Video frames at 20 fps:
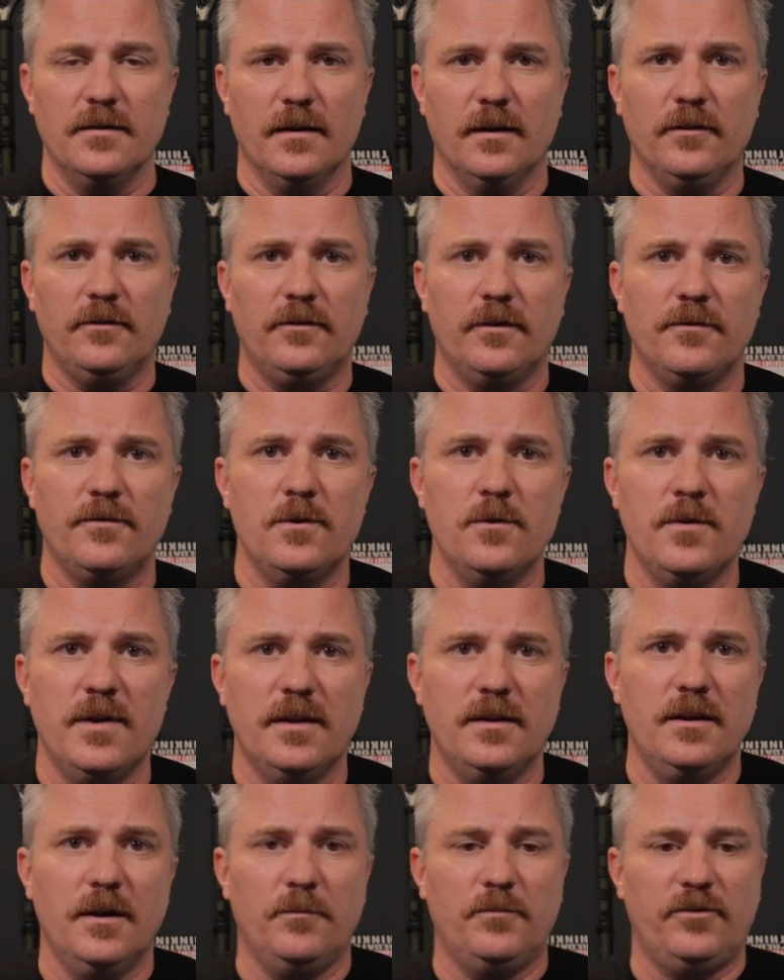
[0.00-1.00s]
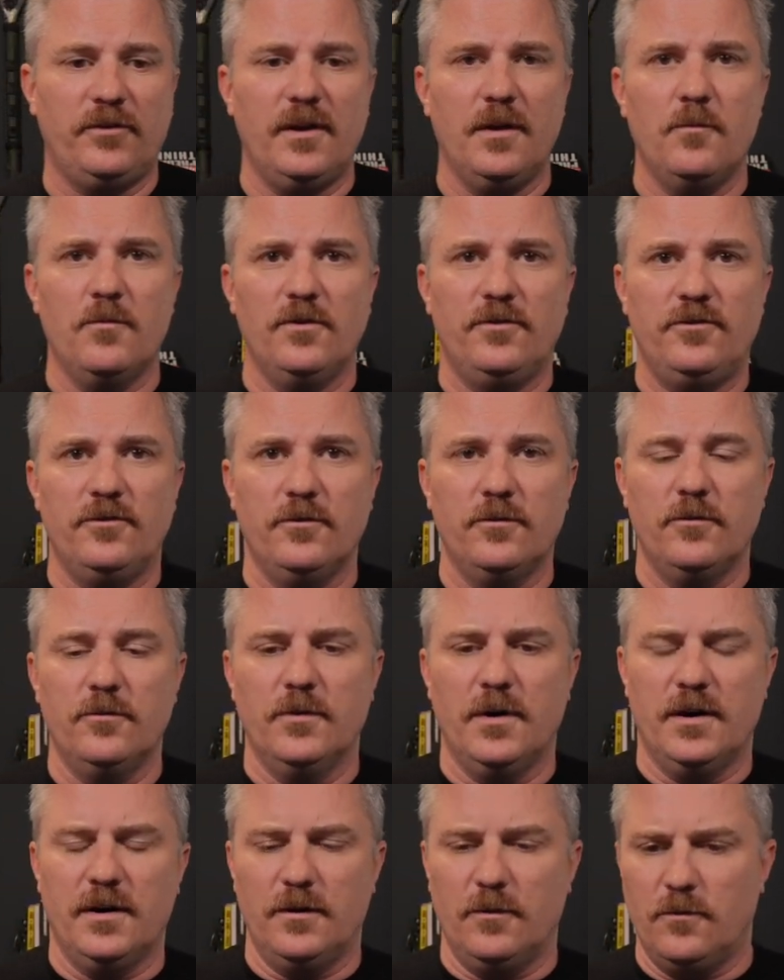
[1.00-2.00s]
of this. If you end up seeing what
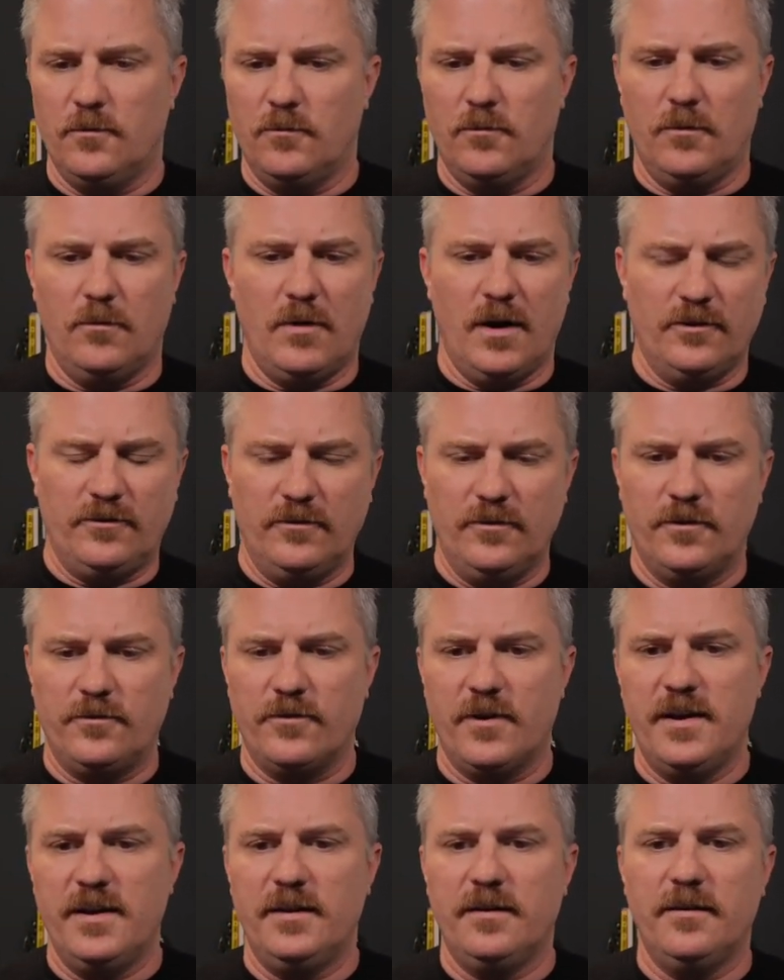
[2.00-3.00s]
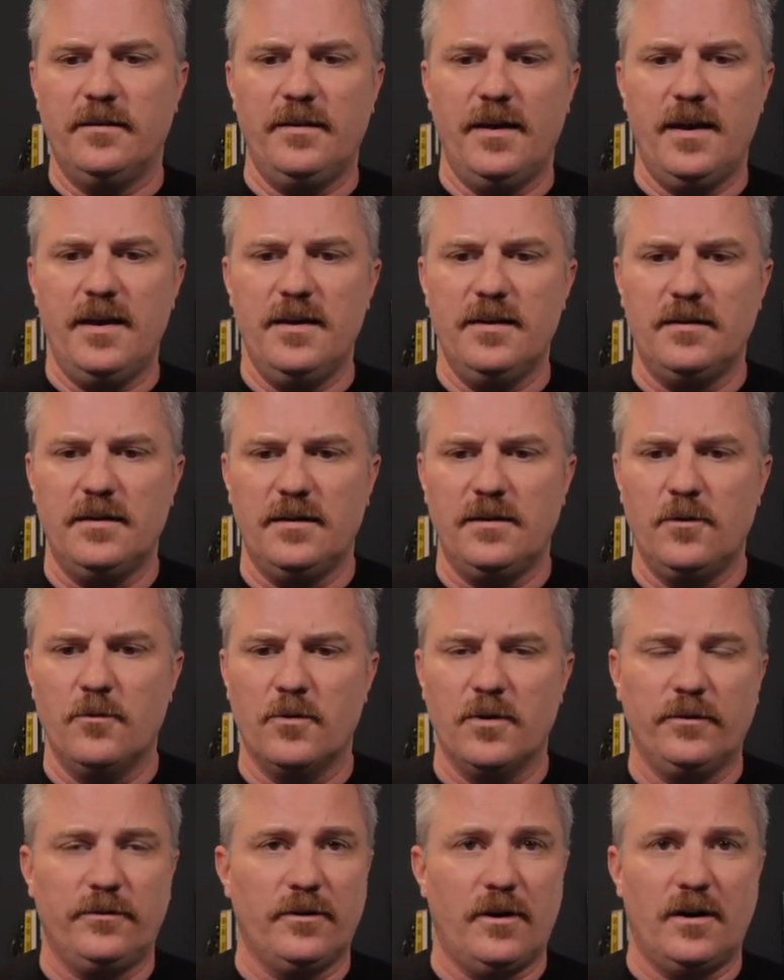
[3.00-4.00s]
you uh, watching the training today and, and
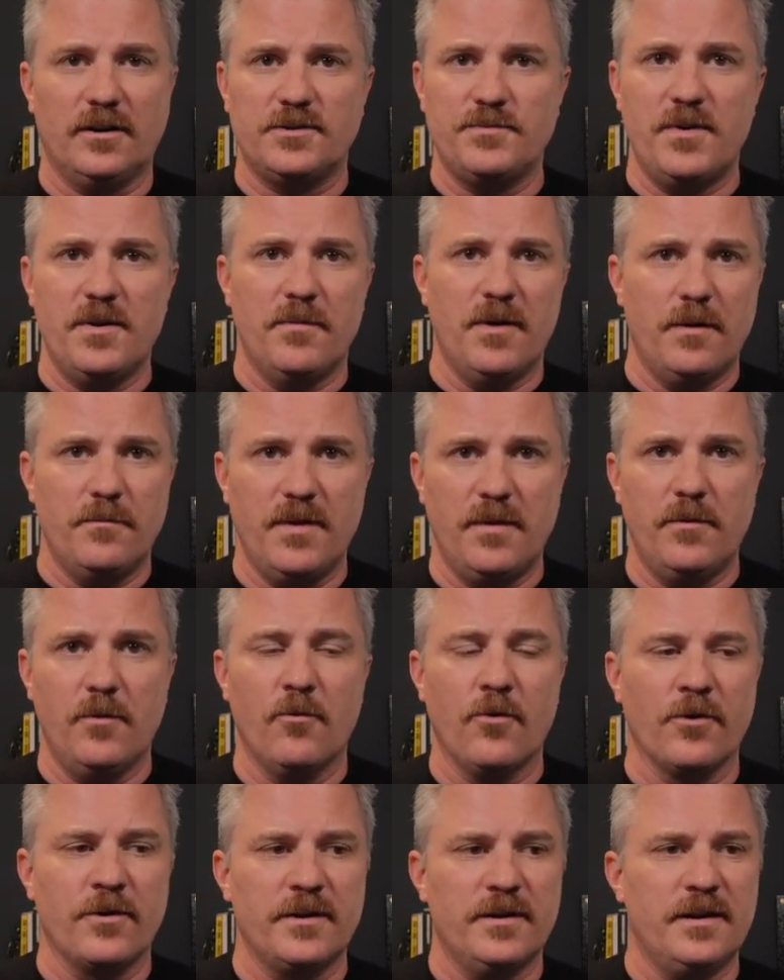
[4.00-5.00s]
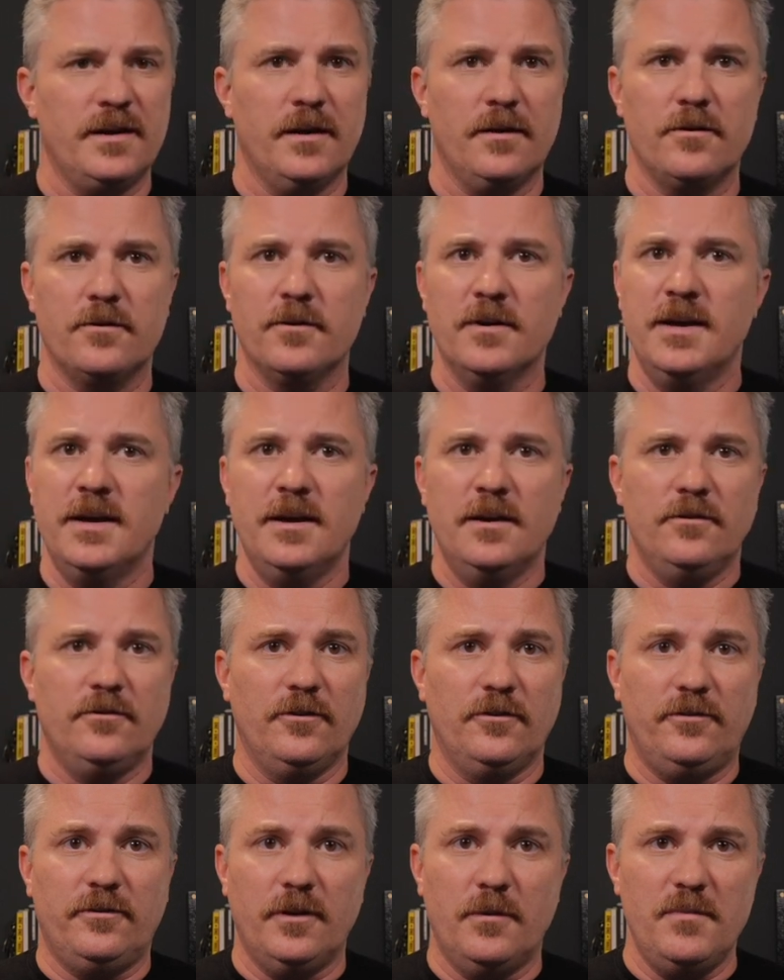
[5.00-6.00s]
you want to talk to me about maybe working together,
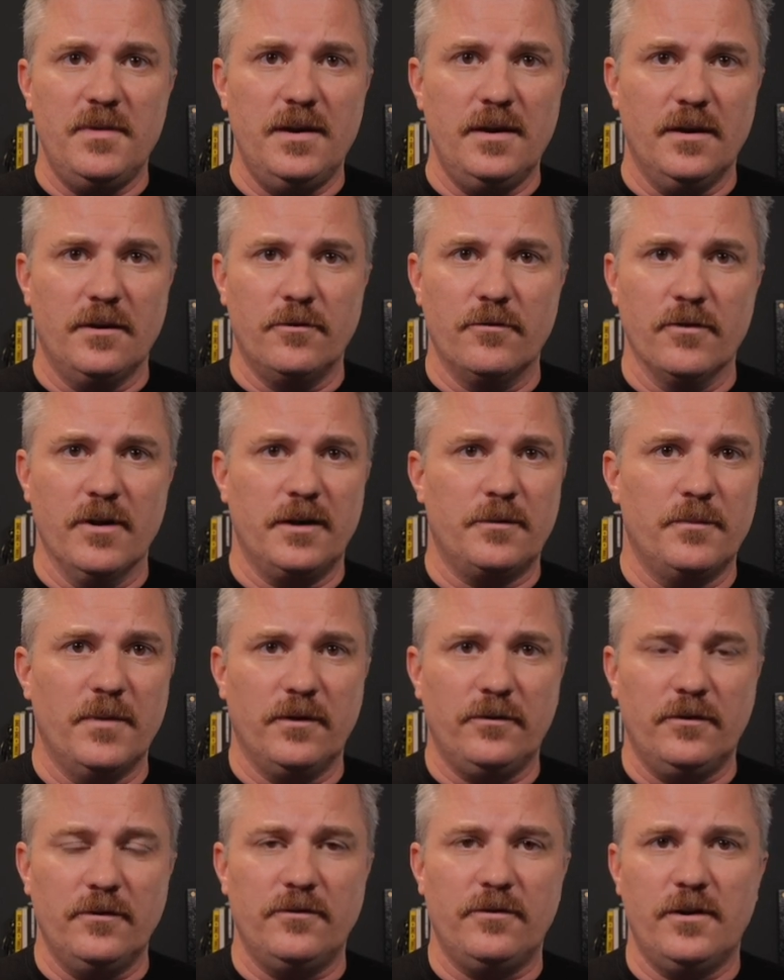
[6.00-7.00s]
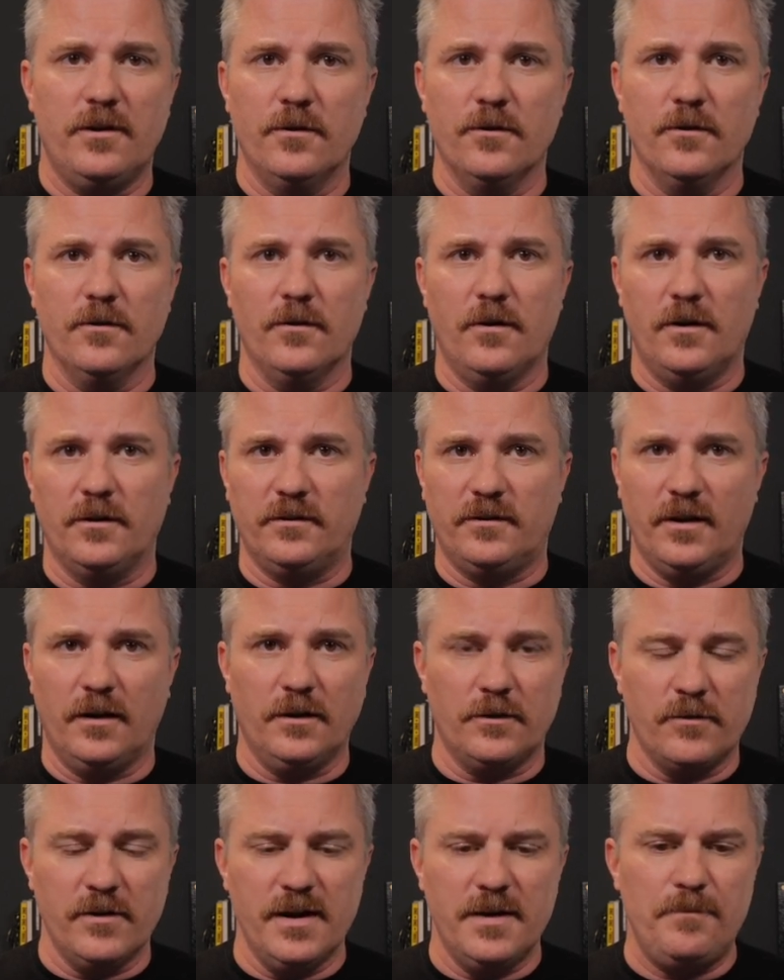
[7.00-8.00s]
just send me a direct message here on
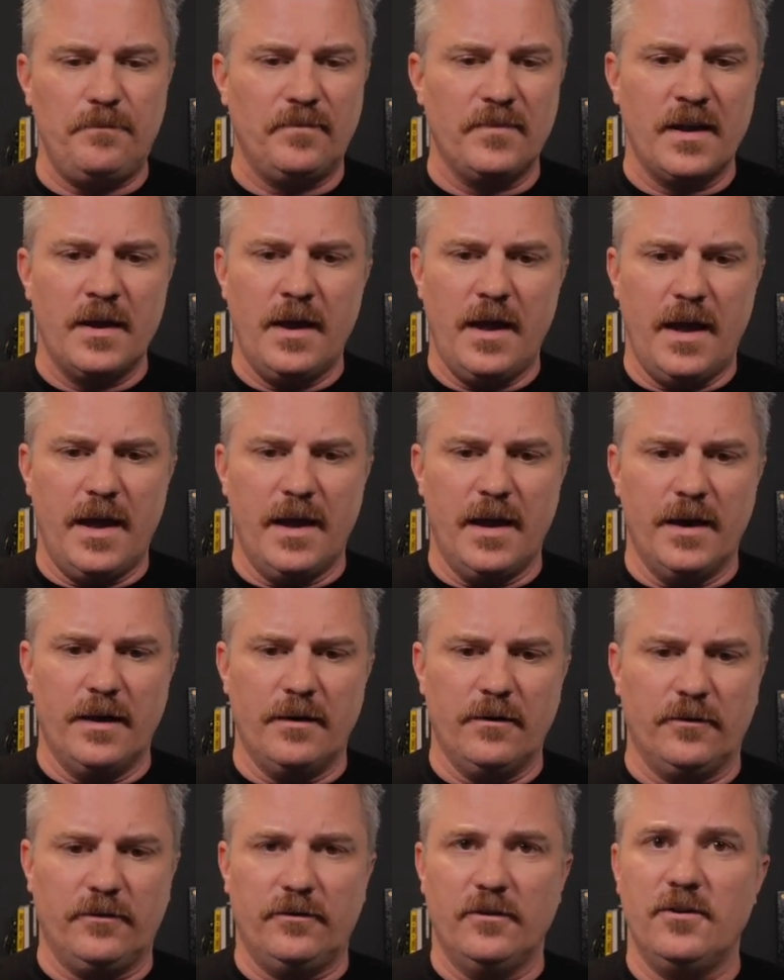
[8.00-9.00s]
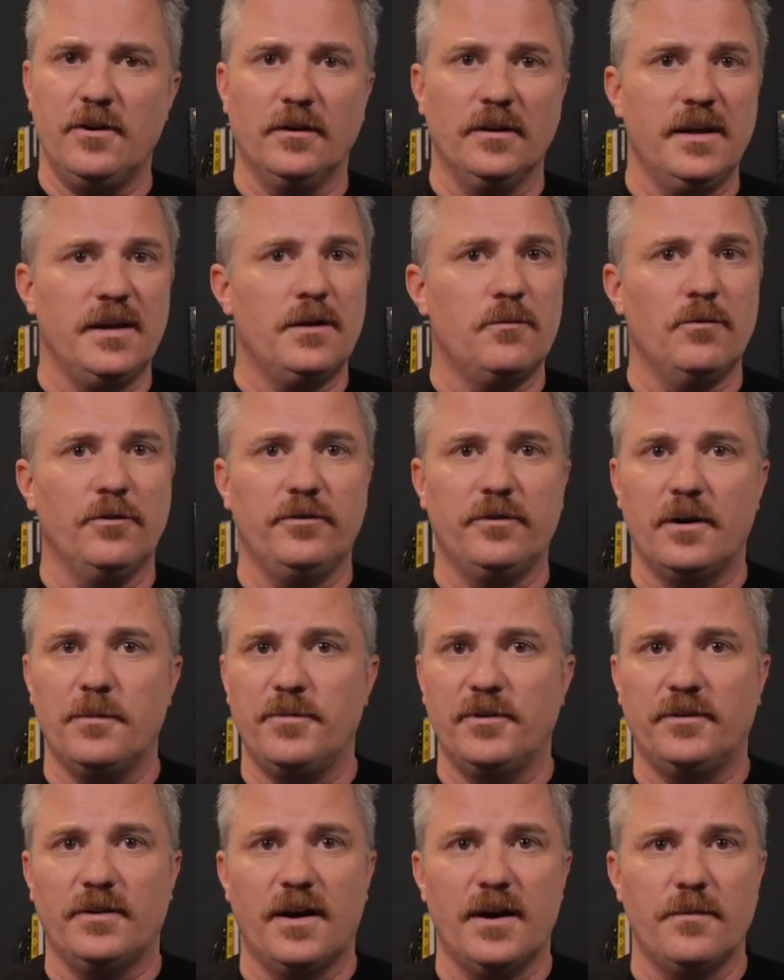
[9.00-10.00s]
Telegram and I'll send you a link. We'll set
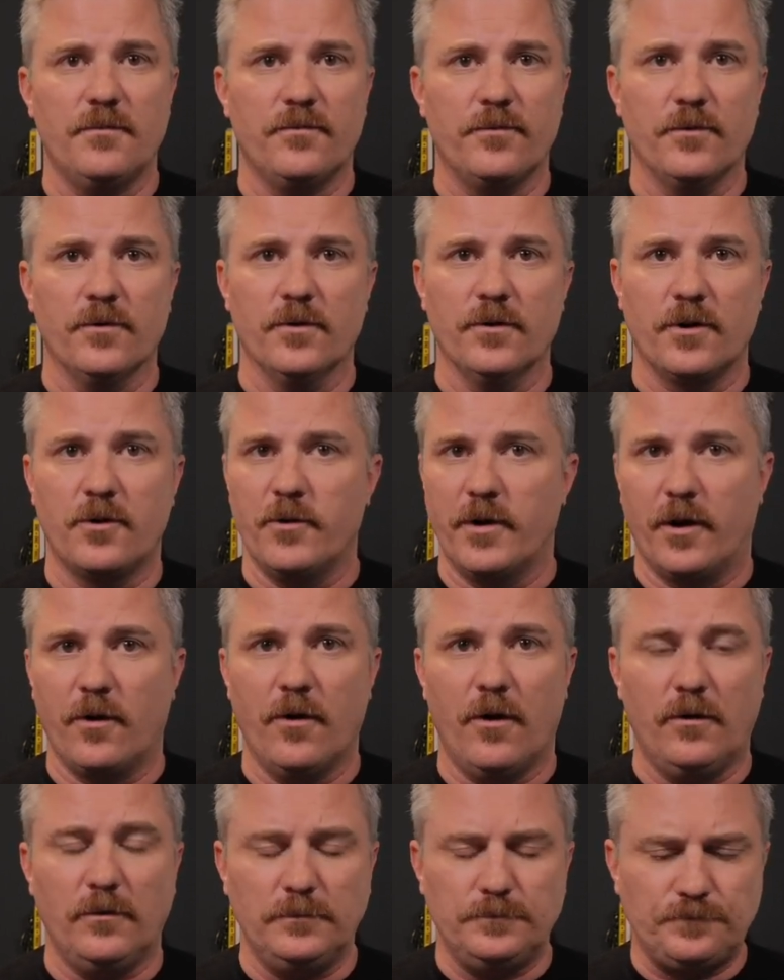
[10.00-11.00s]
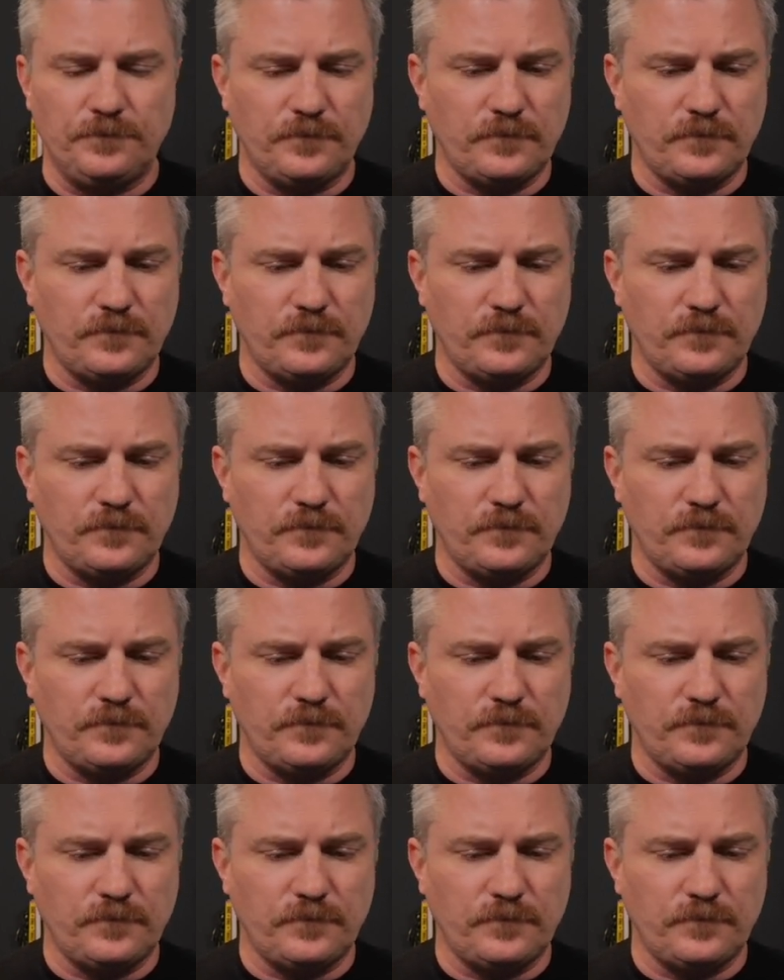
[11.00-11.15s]
up a time for a quick call.